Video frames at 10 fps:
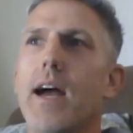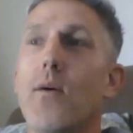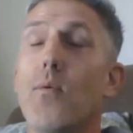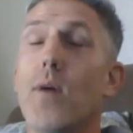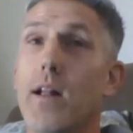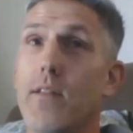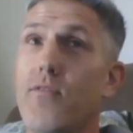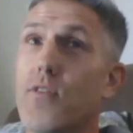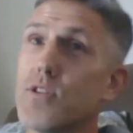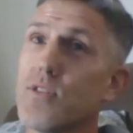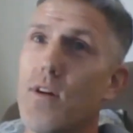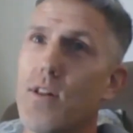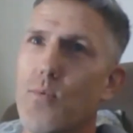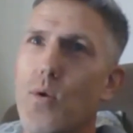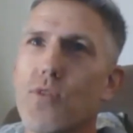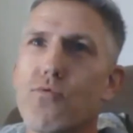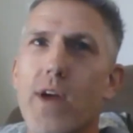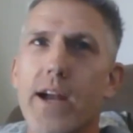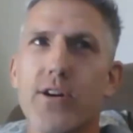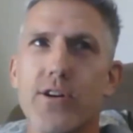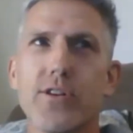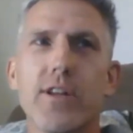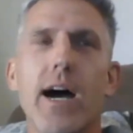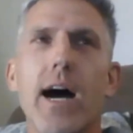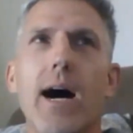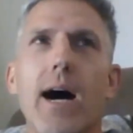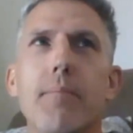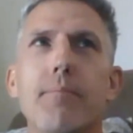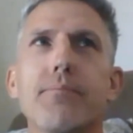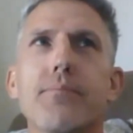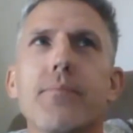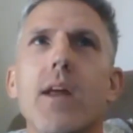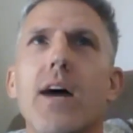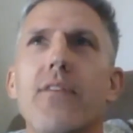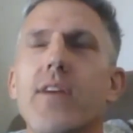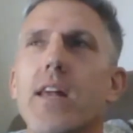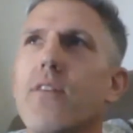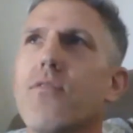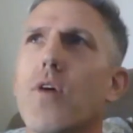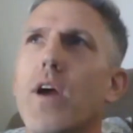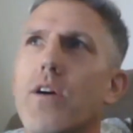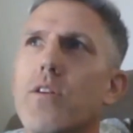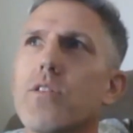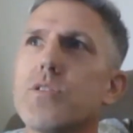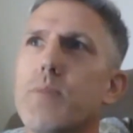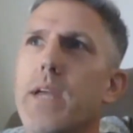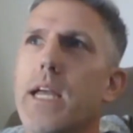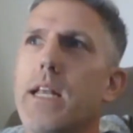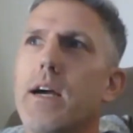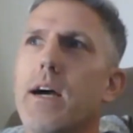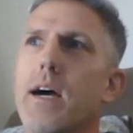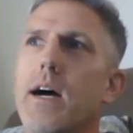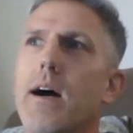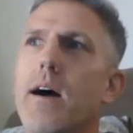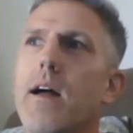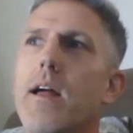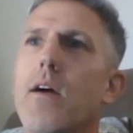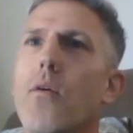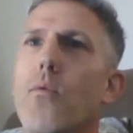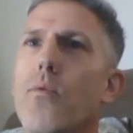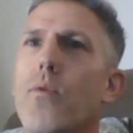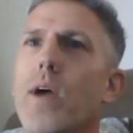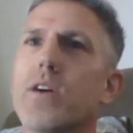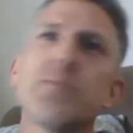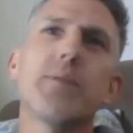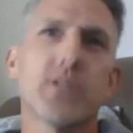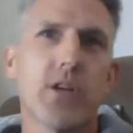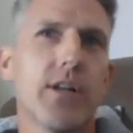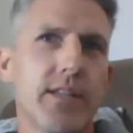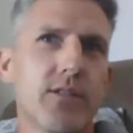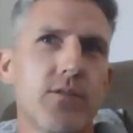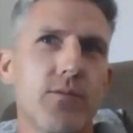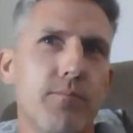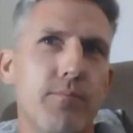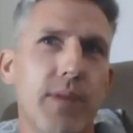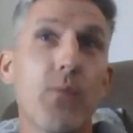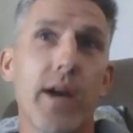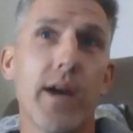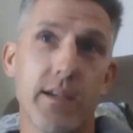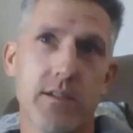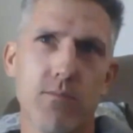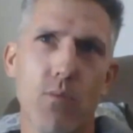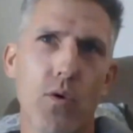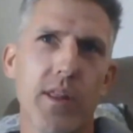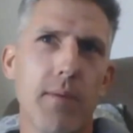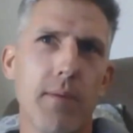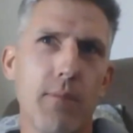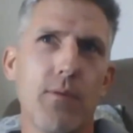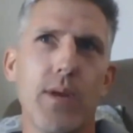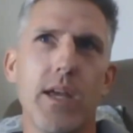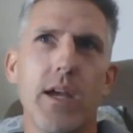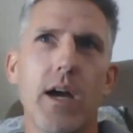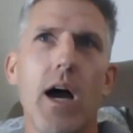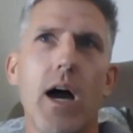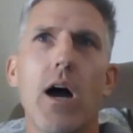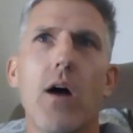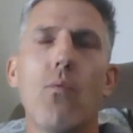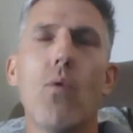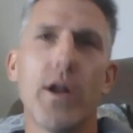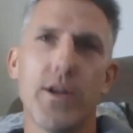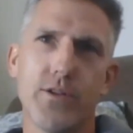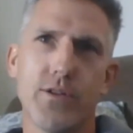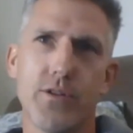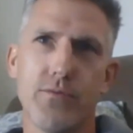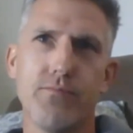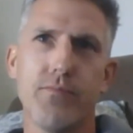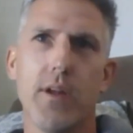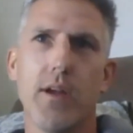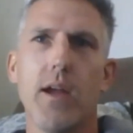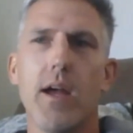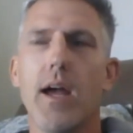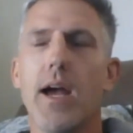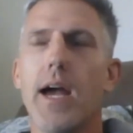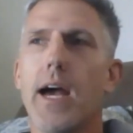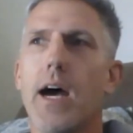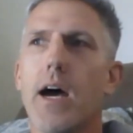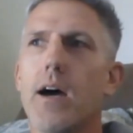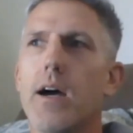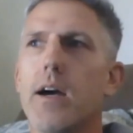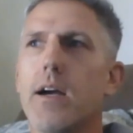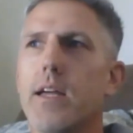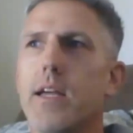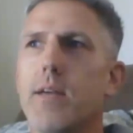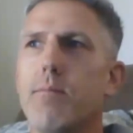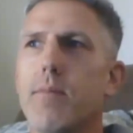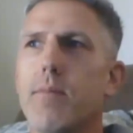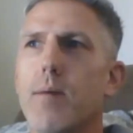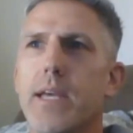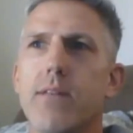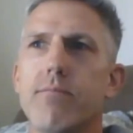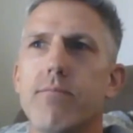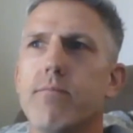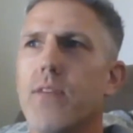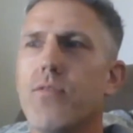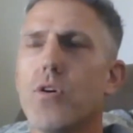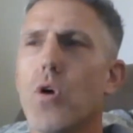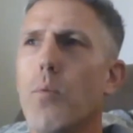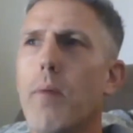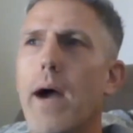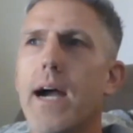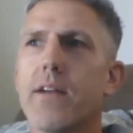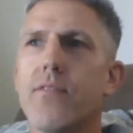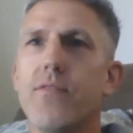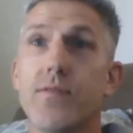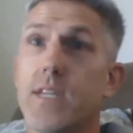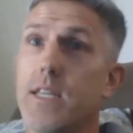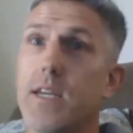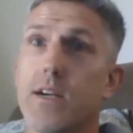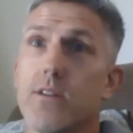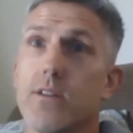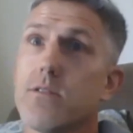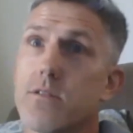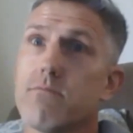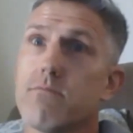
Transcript: Well, first of all, the world record, I feel like for airspeed, airspeed has gotten into big ways more than maybe we wanted to. Uh, I mean, if you go back 15 years,